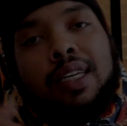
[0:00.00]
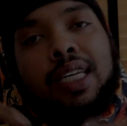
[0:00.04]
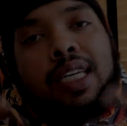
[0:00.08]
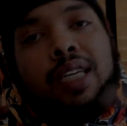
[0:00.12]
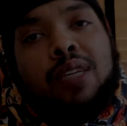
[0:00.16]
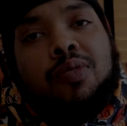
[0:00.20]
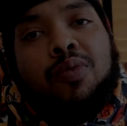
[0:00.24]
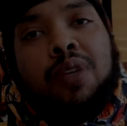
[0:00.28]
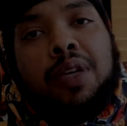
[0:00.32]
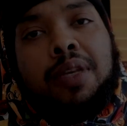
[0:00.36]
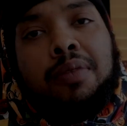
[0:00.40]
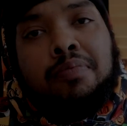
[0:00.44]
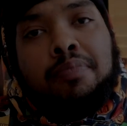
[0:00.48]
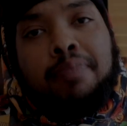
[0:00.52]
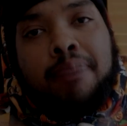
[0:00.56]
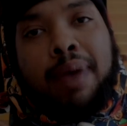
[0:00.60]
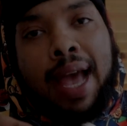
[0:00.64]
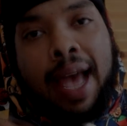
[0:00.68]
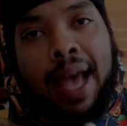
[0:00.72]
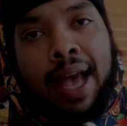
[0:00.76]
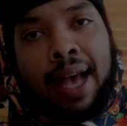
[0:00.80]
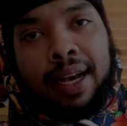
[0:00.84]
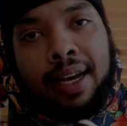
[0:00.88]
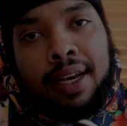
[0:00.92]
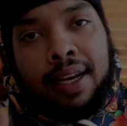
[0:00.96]
and we
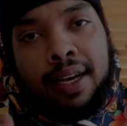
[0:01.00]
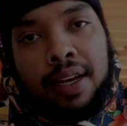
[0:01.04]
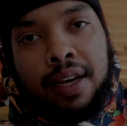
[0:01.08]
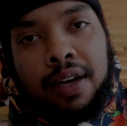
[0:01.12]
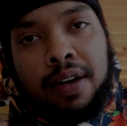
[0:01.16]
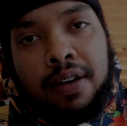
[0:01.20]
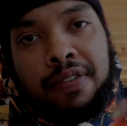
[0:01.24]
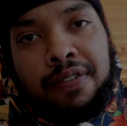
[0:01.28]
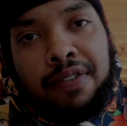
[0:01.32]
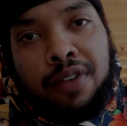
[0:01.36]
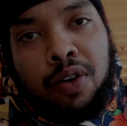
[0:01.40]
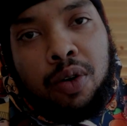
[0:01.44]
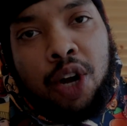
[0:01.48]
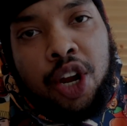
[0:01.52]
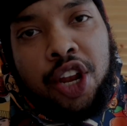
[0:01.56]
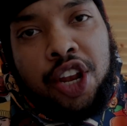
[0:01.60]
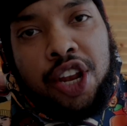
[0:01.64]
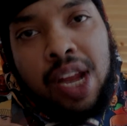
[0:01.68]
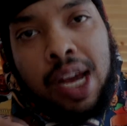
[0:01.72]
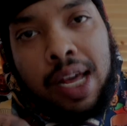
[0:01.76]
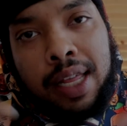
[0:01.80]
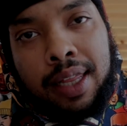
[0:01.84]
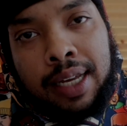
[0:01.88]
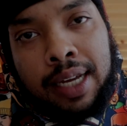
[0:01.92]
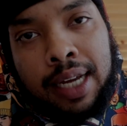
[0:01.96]
back for
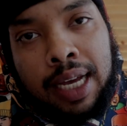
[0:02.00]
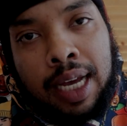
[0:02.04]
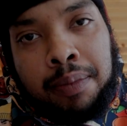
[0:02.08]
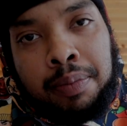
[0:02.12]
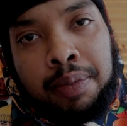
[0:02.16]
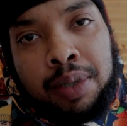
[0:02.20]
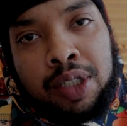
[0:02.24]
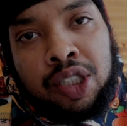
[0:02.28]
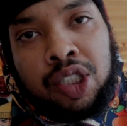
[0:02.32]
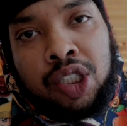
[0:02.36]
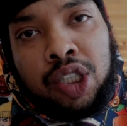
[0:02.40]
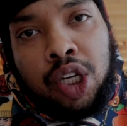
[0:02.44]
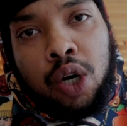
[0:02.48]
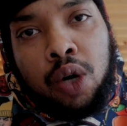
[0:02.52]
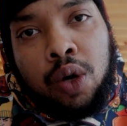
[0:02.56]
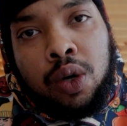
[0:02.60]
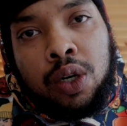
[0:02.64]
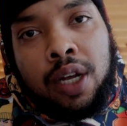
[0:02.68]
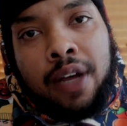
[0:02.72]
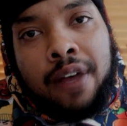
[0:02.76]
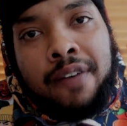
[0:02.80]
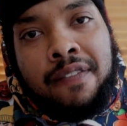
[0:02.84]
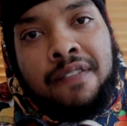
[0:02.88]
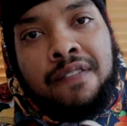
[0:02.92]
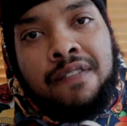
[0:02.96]
another
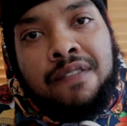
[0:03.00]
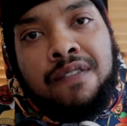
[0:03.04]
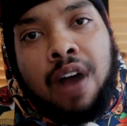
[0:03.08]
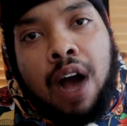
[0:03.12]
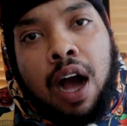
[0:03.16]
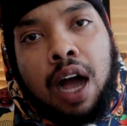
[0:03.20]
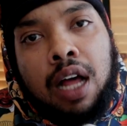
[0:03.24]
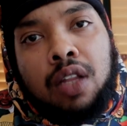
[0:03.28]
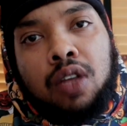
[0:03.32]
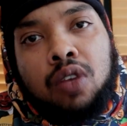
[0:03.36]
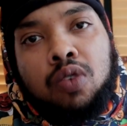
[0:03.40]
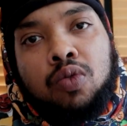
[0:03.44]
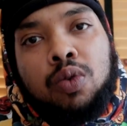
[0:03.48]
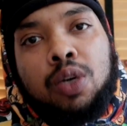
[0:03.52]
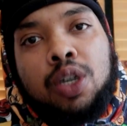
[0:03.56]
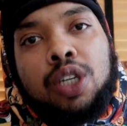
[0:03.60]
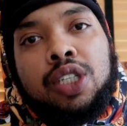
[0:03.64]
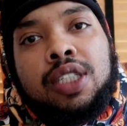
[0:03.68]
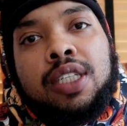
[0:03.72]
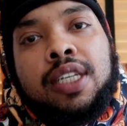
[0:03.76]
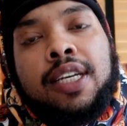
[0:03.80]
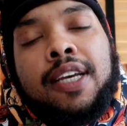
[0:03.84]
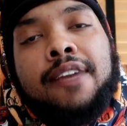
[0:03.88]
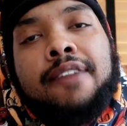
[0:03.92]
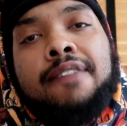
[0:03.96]
episode of
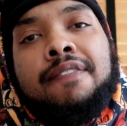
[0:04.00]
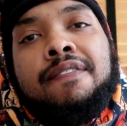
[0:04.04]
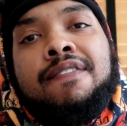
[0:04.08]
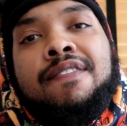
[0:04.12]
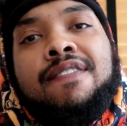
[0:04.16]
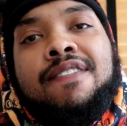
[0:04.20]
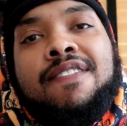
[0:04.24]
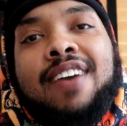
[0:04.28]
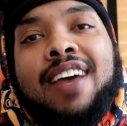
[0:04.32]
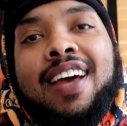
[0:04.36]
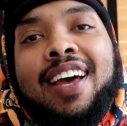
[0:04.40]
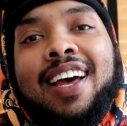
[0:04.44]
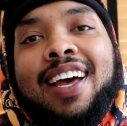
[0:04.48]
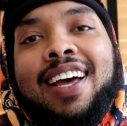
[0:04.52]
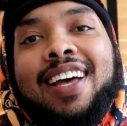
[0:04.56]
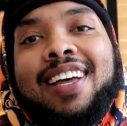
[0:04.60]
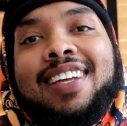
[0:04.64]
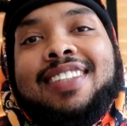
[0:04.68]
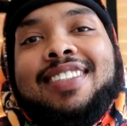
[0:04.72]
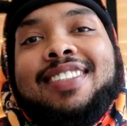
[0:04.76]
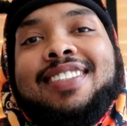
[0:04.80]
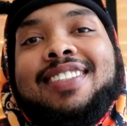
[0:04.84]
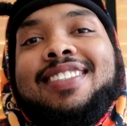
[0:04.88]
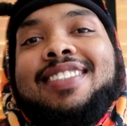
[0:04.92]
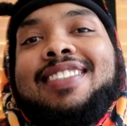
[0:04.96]
Followers
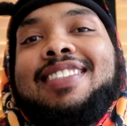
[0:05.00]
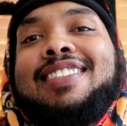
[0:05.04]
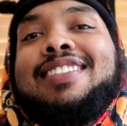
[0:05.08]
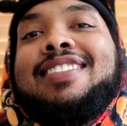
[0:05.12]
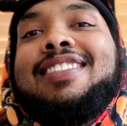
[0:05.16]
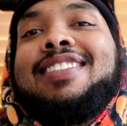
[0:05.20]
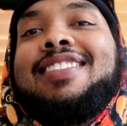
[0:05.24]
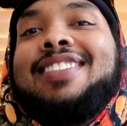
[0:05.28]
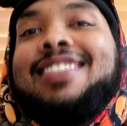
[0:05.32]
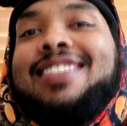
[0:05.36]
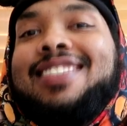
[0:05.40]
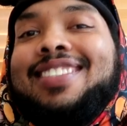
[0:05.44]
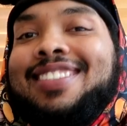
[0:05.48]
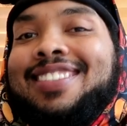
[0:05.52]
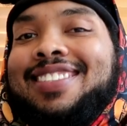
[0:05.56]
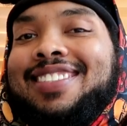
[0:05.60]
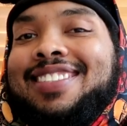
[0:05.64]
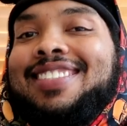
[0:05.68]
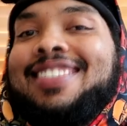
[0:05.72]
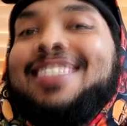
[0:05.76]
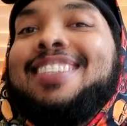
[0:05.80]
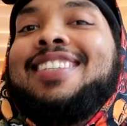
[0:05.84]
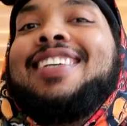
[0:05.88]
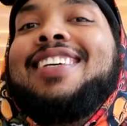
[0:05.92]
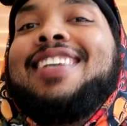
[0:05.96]
Confess.
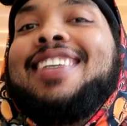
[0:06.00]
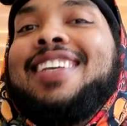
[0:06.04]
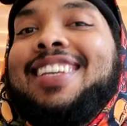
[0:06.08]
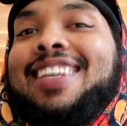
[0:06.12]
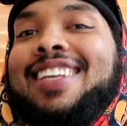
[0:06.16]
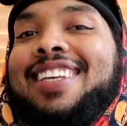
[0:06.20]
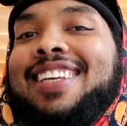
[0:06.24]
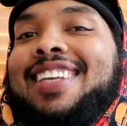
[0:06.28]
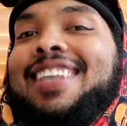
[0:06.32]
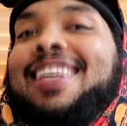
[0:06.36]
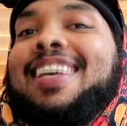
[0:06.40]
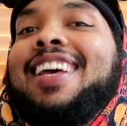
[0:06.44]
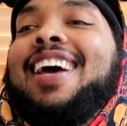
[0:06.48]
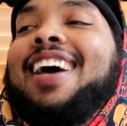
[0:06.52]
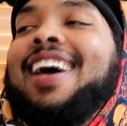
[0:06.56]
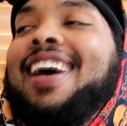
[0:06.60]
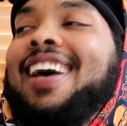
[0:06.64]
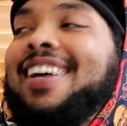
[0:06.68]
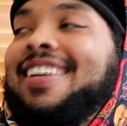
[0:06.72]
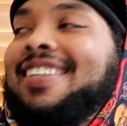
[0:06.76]
Yeah.